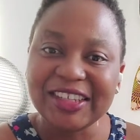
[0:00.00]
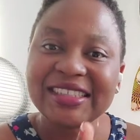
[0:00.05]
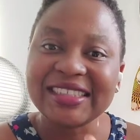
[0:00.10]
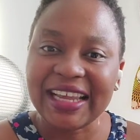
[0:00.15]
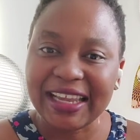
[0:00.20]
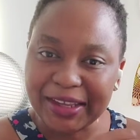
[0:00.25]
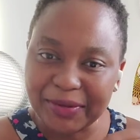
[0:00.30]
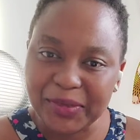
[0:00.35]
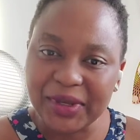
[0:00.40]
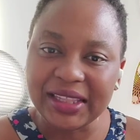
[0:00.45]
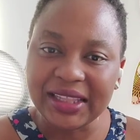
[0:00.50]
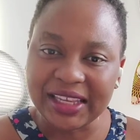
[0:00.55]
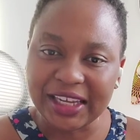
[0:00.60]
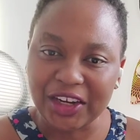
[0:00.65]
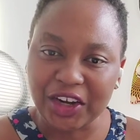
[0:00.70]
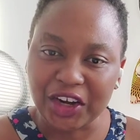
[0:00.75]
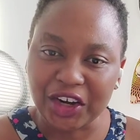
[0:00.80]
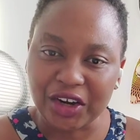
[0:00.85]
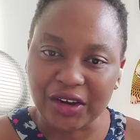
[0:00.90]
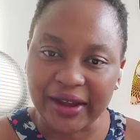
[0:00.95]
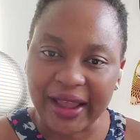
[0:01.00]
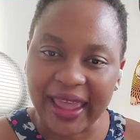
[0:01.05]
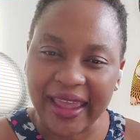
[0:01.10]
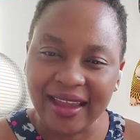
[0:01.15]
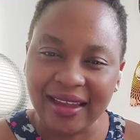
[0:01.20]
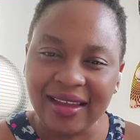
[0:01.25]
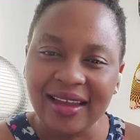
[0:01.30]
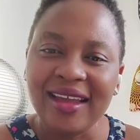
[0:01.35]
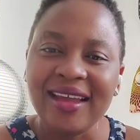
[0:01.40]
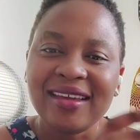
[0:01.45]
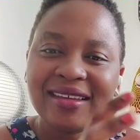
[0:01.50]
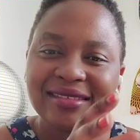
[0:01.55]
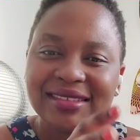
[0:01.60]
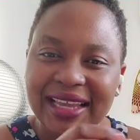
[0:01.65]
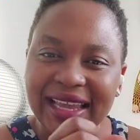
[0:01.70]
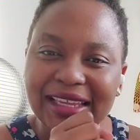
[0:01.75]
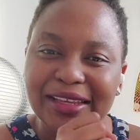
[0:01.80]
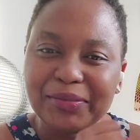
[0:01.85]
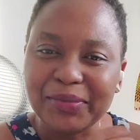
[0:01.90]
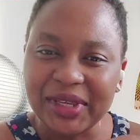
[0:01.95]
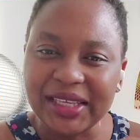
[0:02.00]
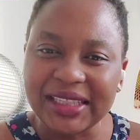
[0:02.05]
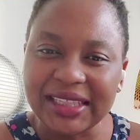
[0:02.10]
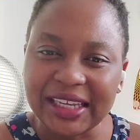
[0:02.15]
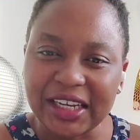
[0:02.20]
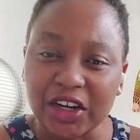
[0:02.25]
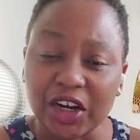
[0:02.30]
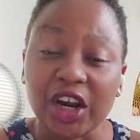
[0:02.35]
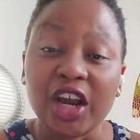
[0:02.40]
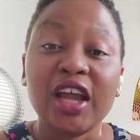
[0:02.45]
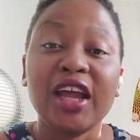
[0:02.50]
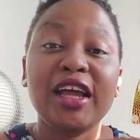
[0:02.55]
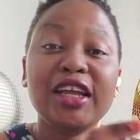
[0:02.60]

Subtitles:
Thank me later. Okay, thank me later.